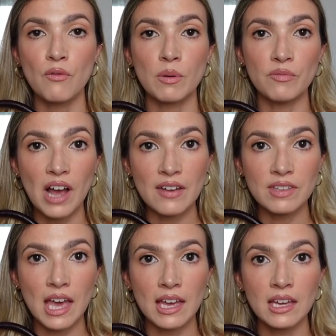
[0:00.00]
from
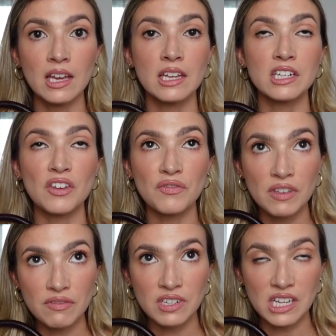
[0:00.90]
5k to
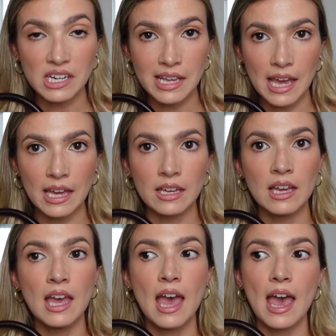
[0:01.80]
15k
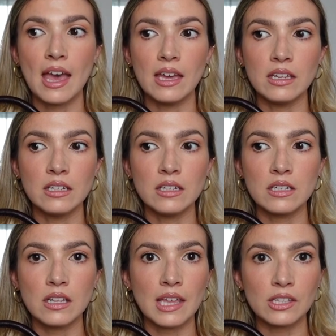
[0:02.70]

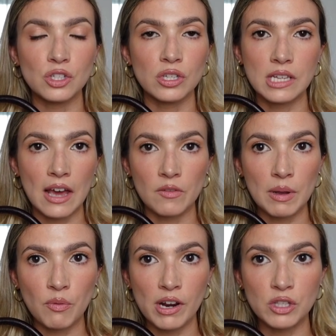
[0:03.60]
and that's just out of my
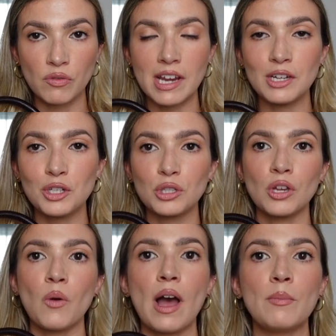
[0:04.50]
price range.
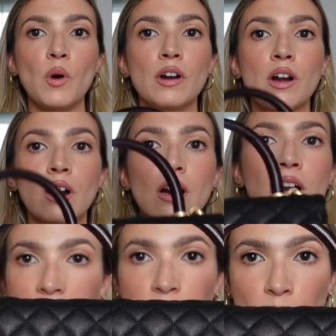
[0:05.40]
So I bought her
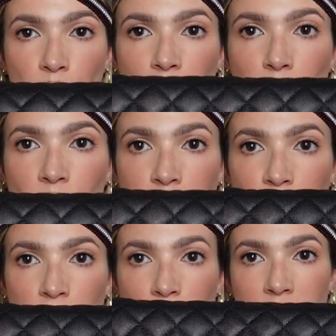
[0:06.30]
as a birthday
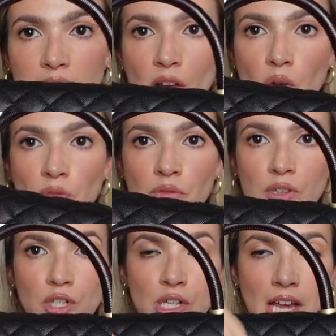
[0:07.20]
present to myself.
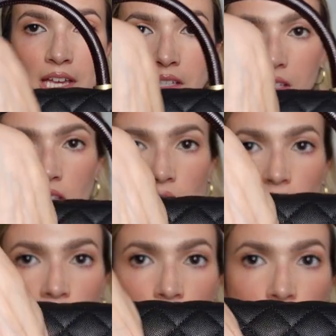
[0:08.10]
She has
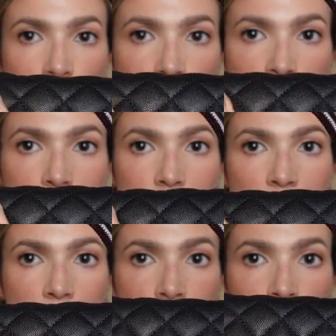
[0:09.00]
the
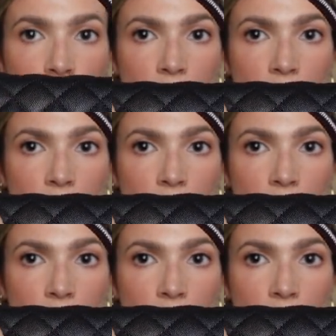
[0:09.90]
classic